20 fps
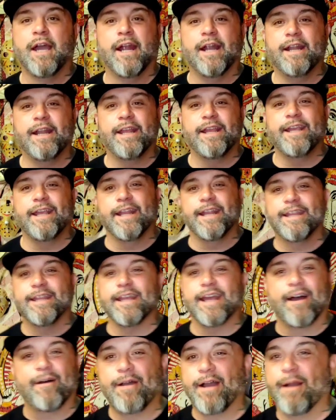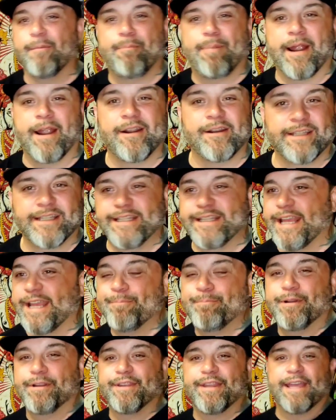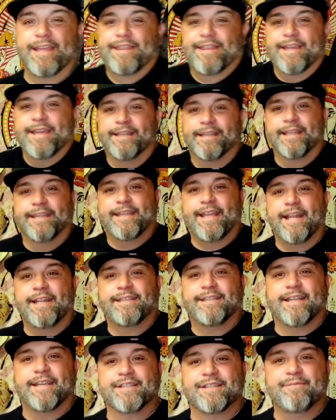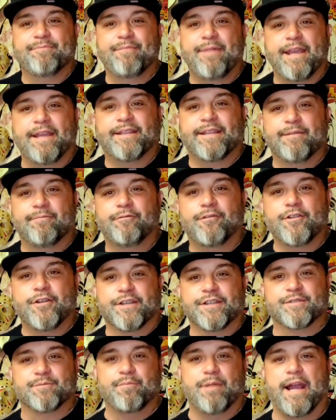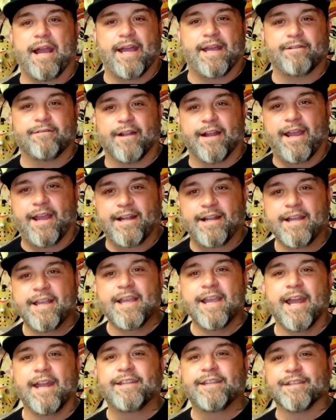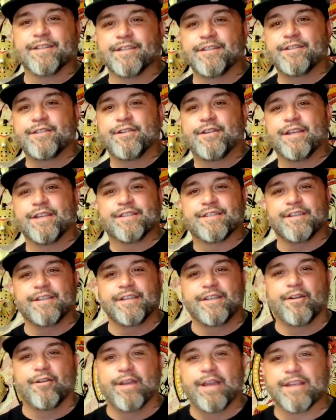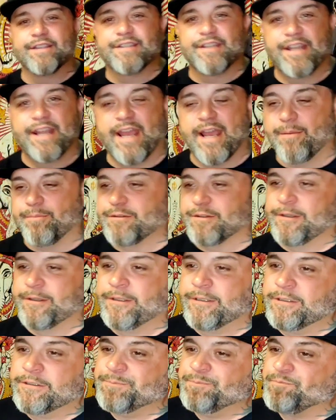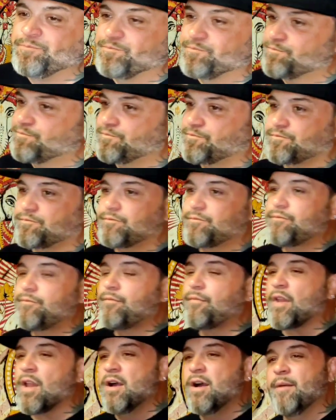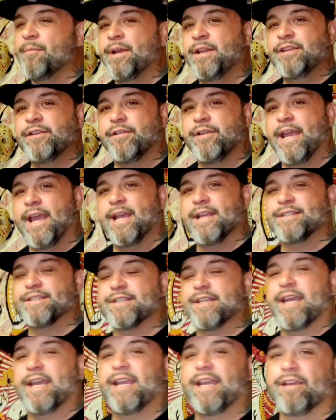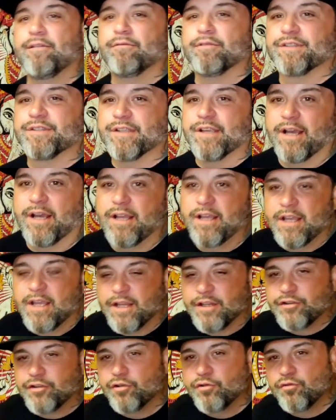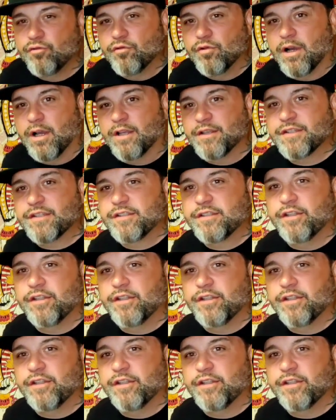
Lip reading: And apparently they think that doesn't make them look as bad, right? It doesn't look as inept. And you can't say it was to